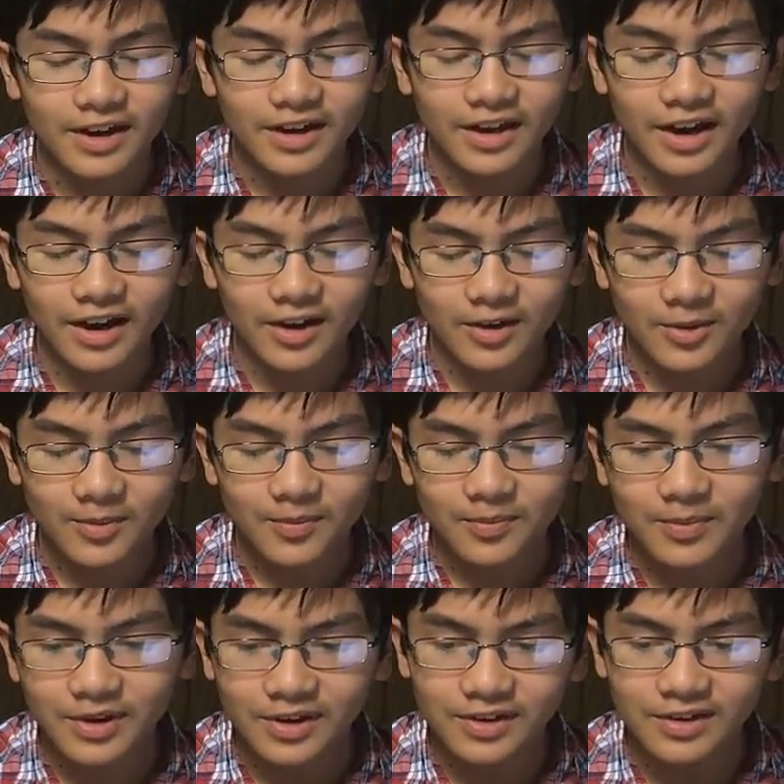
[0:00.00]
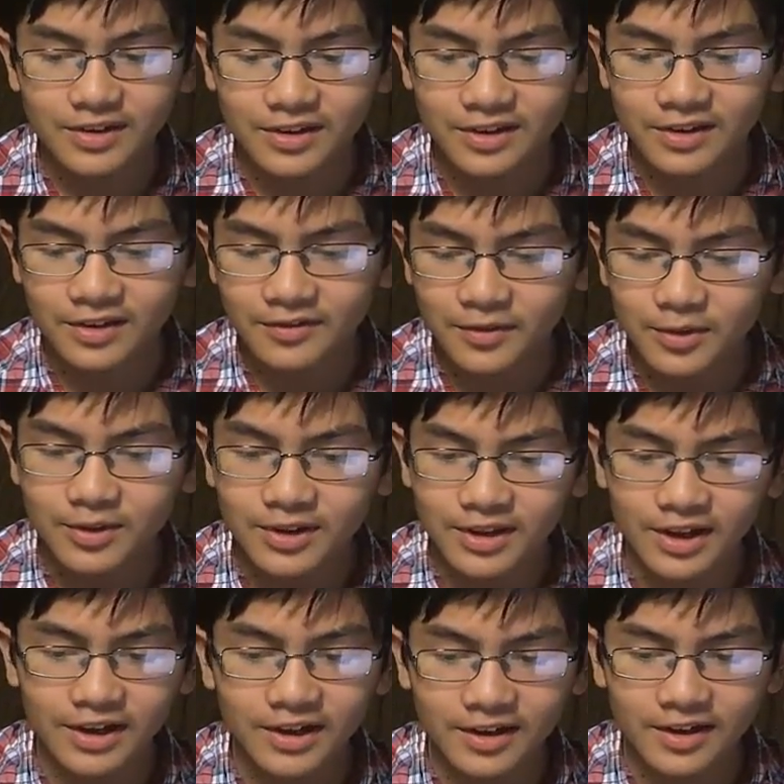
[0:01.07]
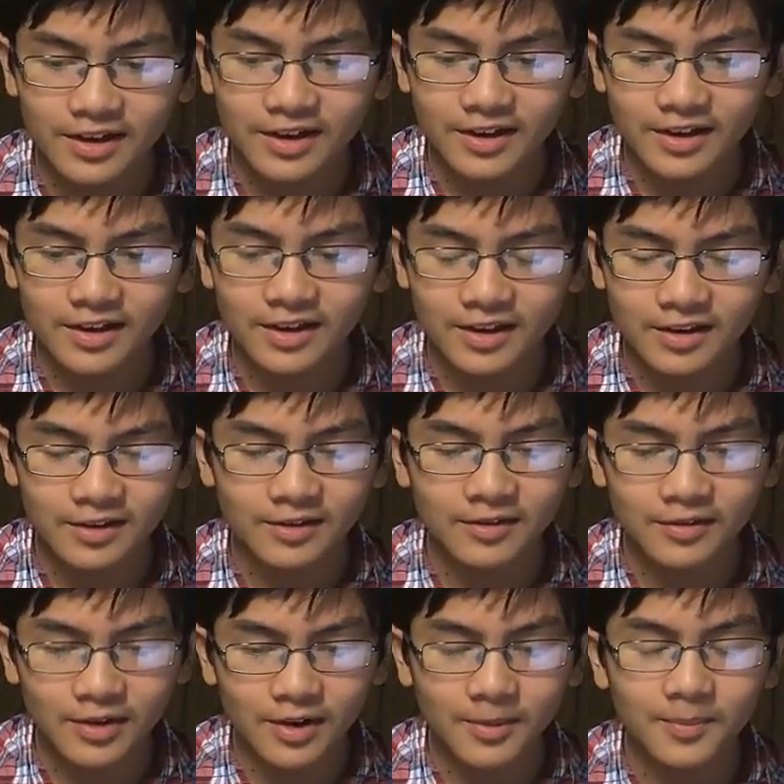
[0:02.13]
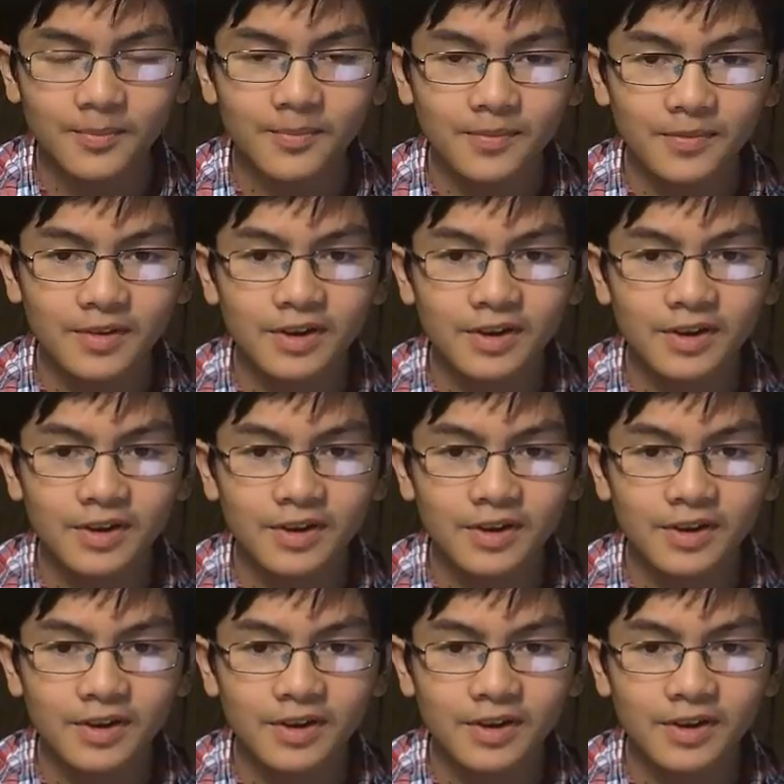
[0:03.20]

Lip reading: Now, because it's a seafood delight, it's from